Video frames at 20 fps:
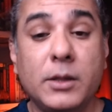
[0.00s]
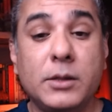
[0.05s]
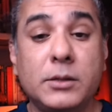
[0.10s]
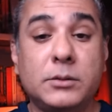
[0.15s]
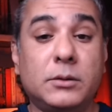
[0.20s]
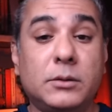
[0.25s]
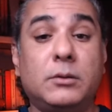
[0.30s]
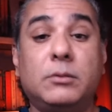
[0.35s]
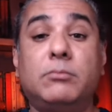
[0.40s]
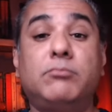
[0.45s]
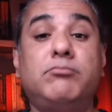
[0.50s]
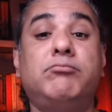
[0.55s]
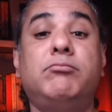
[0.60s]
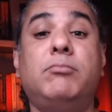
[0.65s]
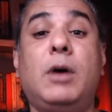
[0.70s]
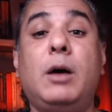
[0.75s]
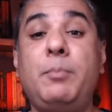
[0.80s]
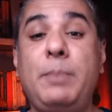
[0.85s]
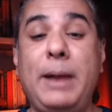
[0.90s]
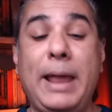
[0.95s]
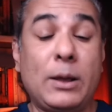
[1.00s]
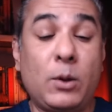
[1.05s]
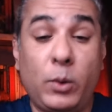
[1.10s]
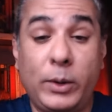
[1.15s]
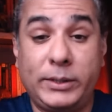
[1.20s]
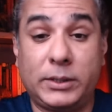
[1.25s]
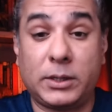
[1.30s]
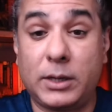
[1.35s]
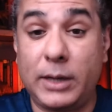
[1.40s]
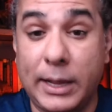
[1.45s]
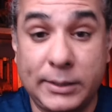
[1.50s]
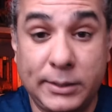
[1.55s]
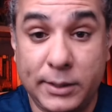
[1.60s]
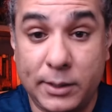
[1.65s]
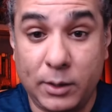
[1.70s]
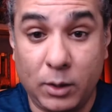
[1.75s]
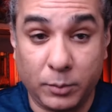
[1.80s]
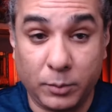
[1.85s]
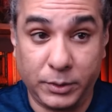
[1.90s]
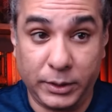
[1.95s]
So a black hole is a
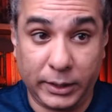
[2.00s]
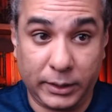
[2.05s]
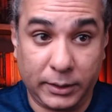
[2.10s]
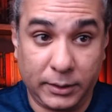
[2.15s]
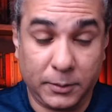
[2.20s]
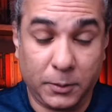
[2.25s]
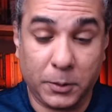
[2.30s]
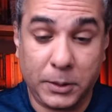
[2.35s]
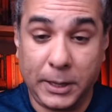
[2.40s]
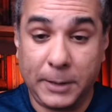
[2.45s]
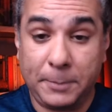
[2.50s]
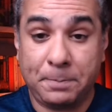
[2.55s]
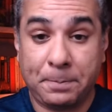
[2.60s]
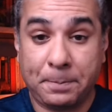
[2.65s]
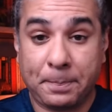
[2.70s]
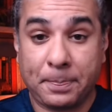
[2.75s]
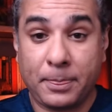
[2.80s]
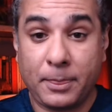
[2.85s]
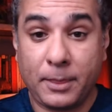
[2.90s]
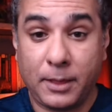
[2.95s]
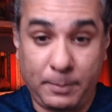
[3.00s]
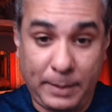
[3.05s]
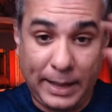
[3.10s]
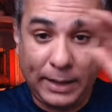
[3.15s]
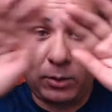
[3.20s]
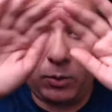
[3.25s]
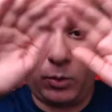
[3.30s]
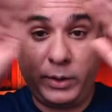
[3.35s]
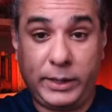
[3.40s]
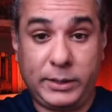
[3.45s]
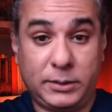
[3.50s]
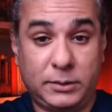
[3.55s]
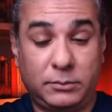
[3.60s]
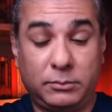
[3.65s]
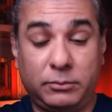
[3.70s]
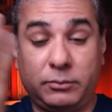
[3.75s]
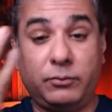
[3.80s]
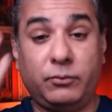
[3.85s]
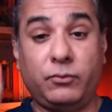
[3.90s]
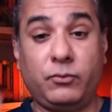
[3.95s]
classical object, okay? A black hole is,
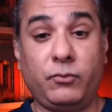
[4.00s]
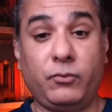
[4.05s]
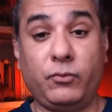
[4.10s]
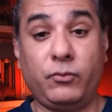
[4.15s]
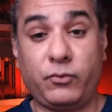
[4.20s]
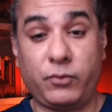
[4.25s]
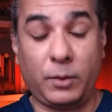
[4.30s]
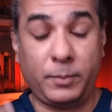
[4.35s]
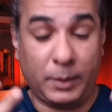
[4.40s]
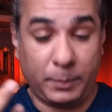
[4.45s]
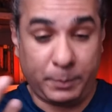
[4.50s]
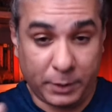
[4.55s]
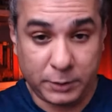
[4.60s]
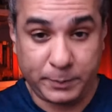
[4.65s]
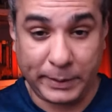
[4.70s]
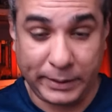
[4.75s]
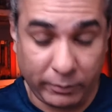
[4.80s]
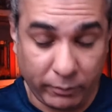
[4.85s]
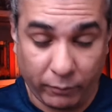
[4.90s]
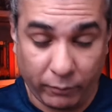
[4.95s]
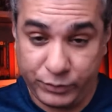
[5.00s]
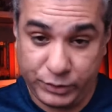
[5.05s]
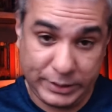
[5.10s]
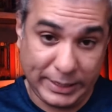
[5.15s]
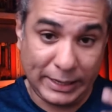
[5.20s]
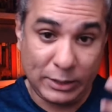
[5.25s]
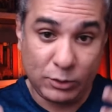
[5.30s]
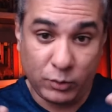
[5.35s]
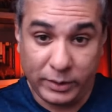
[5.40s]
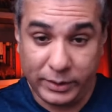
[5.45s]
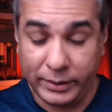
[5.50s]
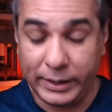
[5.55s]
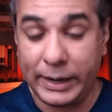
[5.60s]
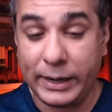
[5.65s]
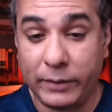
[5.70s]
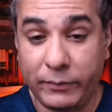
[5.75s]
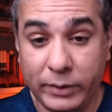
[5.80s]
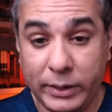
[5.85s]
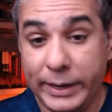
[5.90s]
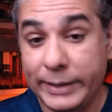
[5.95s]
from the perspective of general
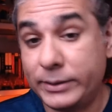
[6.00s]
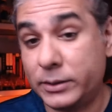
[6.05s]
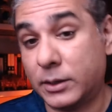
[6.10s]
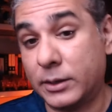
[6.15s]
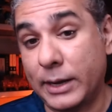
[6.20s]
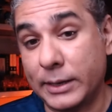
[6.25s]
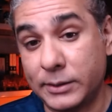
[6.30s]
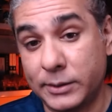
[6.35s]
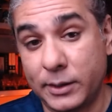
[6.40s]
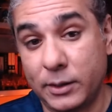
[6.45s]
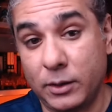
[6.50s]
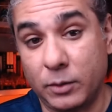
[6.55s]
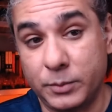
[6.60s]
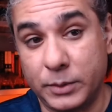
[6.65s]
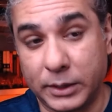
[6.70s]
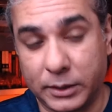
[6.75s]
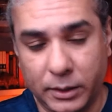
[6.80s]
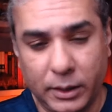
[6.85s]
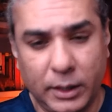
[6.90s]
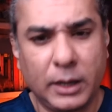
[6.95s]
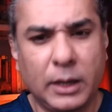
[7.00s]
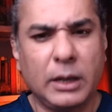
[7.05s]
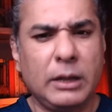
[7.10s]
relativity, it's a classical object.